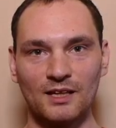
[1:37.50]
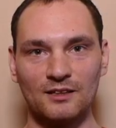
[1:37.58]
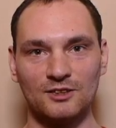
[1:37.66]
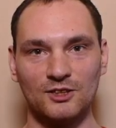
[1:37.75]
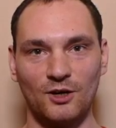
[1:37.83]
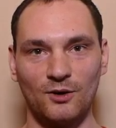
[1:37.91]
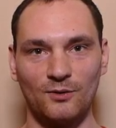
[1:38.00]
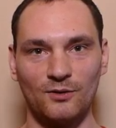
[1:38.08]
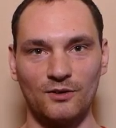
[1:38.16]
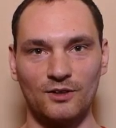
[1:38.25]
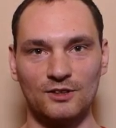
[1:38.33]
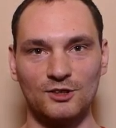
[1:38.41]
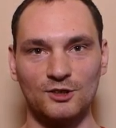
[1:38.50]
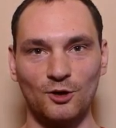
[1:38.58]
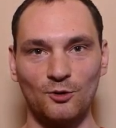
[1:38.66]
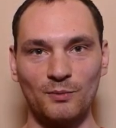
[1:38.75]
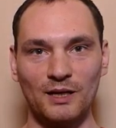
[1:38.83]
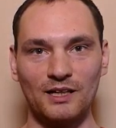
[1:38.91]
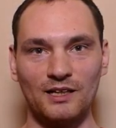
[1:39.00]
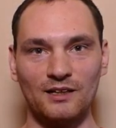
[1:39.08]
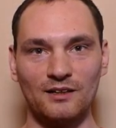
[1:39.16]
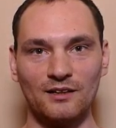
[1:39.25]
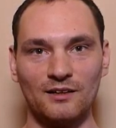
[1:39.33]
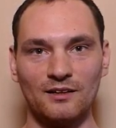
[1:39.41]
So there's so many,
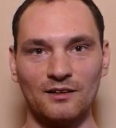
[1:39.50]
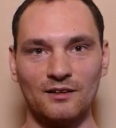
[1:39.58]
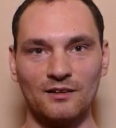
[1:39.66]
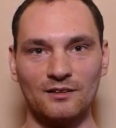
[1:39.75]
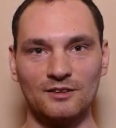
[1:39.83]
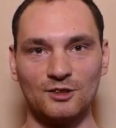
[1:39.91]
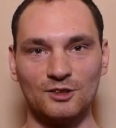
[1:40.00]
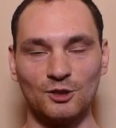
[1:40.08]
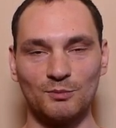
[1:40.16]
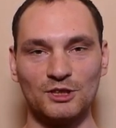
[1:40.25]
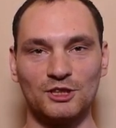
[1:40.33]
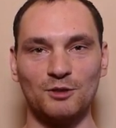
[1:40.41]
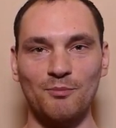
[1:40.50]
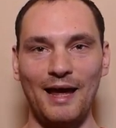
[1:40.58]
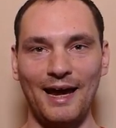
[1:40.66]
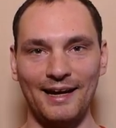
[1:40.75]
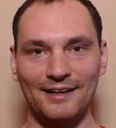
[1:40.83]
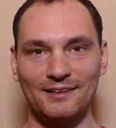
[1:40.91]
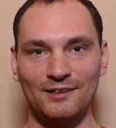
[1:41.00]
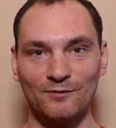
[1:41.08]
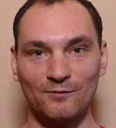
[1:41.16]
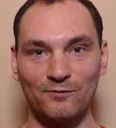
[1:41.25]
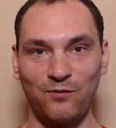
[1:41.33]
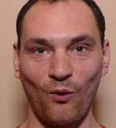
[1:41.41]
there's so much demand
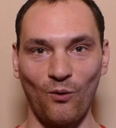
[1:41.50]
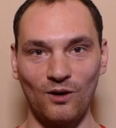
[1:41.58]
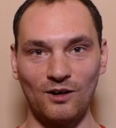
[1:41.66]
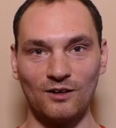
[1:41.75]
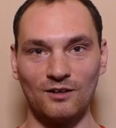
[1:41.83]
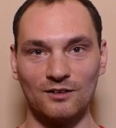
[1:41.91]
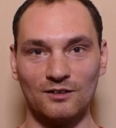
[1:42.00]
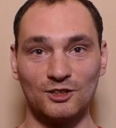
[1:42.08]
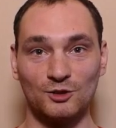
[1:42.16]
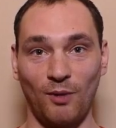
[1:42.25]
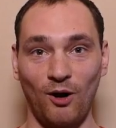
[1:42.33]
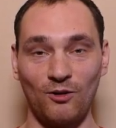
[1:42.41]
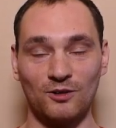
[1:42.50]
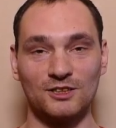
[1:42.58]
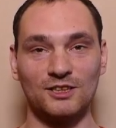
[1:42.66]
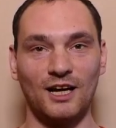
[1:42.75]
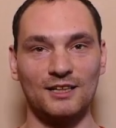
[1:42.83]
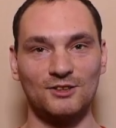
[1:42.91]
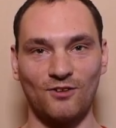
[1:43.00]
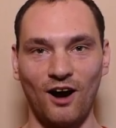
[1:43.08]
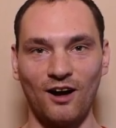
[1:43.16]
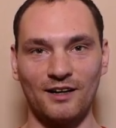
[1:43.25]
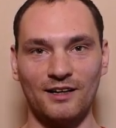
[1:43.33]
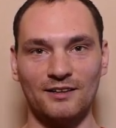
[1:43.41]
for smaller size
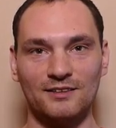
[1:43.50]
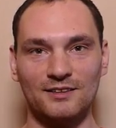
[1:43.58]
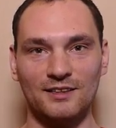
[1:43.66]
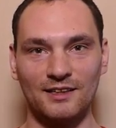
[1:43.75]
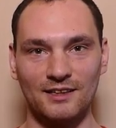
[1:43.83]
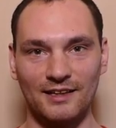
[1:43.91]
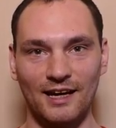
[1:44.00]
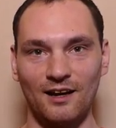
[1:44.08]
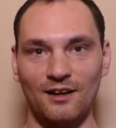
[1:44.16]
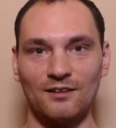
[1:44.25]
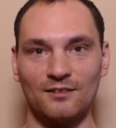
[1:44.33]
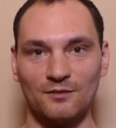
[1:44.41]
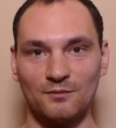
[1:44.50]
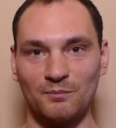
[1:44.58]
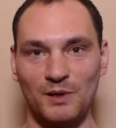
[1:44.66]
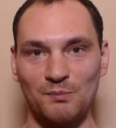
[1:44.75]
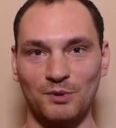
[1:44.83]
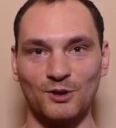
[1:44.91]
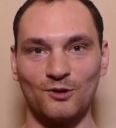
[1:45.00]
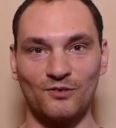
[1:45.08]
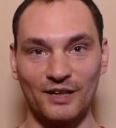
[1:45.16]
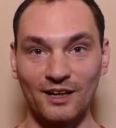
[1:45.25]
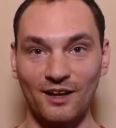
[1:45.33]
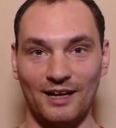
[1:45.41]
rockets, and yet people don't
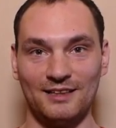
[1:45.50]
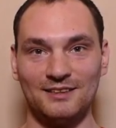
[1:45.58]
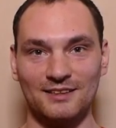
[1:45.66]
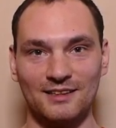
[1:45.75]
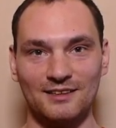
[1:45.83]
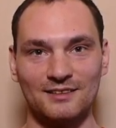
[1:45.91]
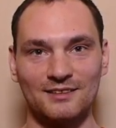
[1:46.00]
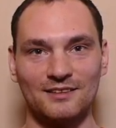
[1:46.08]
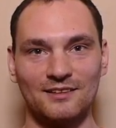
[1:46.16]
realize this.